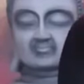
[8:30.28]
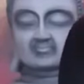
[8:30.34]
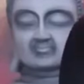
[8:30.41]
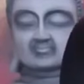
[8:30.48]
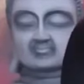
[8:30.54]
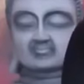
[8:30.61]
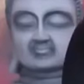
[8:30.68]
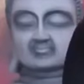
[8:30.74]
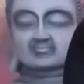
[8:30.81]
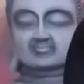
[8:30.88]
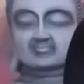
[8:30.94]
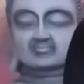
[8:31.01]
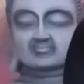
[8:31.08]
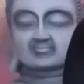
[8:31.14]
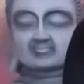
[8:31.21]

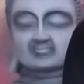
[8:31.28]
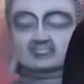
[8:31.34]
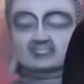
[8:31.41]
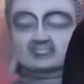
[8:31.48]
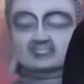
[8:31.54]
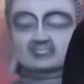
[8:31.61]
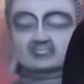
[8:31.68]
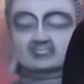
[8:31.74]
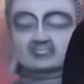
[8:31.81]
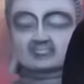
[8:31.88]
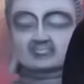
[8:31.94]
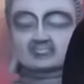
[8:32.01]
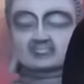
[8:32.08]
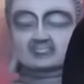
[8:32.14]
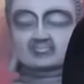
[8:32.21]

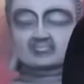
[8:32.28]
No words are spoken by the person on screen.